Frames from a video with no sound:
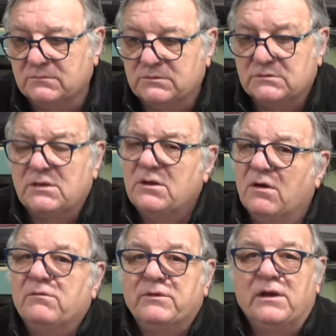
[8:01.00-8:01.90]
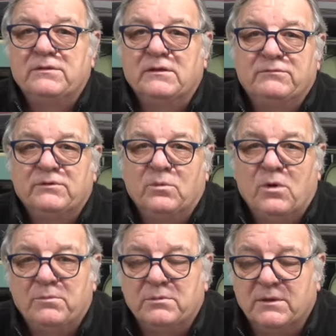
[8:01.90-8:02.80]
which is a lot, I think, for a
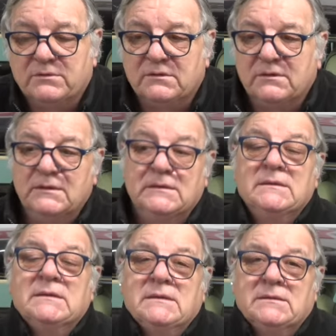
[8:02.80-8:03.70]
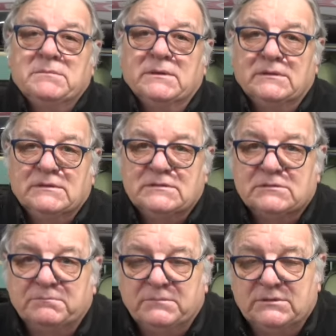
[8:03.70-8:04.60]
wiper motor. But this is
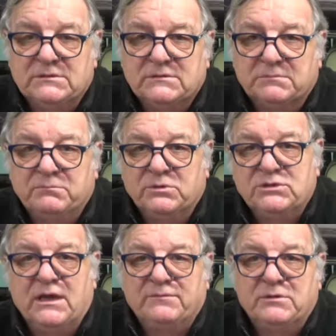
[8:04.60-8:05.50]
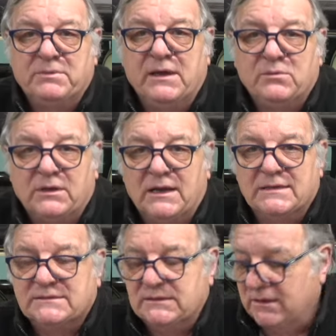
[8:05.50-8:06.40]
what you have to pay with
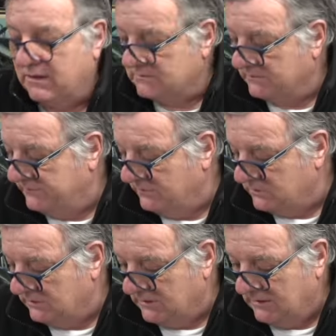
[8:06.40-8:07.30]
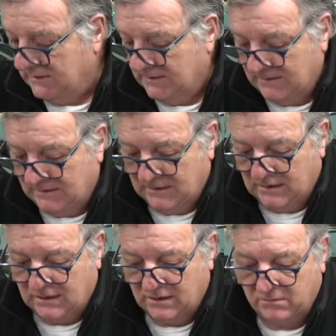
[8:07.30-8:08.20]
classic cars, unfortunately.
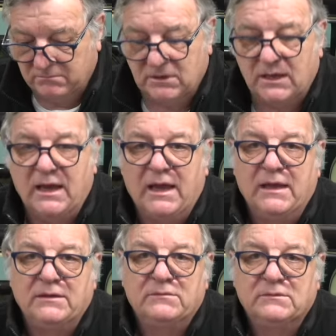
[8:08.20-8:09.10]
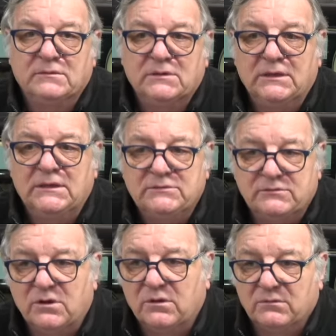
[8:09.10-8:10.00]
And he's
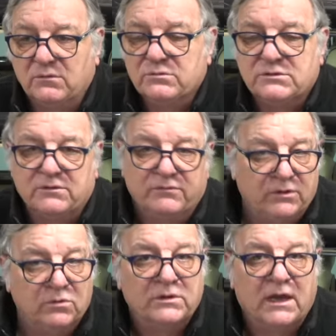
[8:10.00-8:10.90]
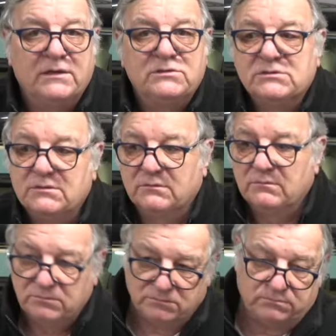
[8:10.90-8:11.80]
got also the fuel gauge,
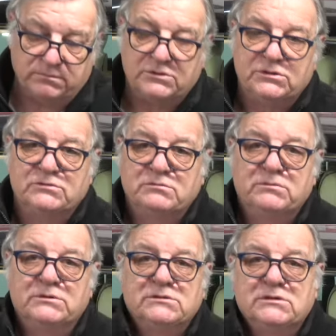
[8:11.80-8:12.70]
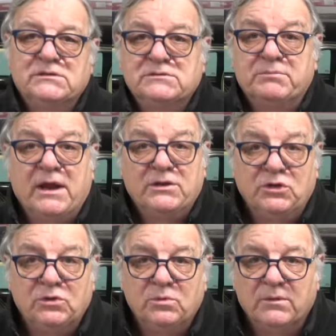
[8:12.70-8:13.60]
which is a brand
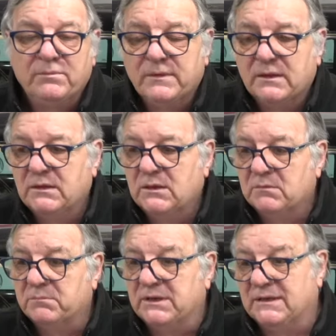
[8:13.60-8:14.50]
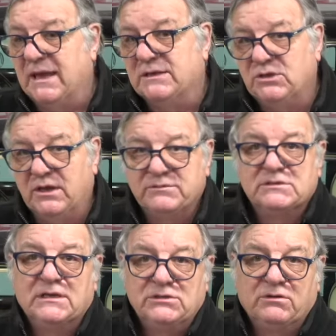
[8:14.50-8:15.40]
new one. But again, you have to
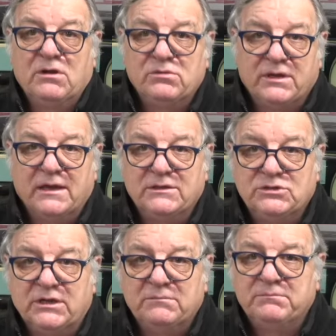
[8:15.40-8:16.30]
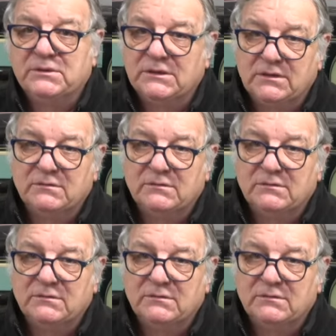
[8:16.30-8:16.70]
send your old gauge in, but they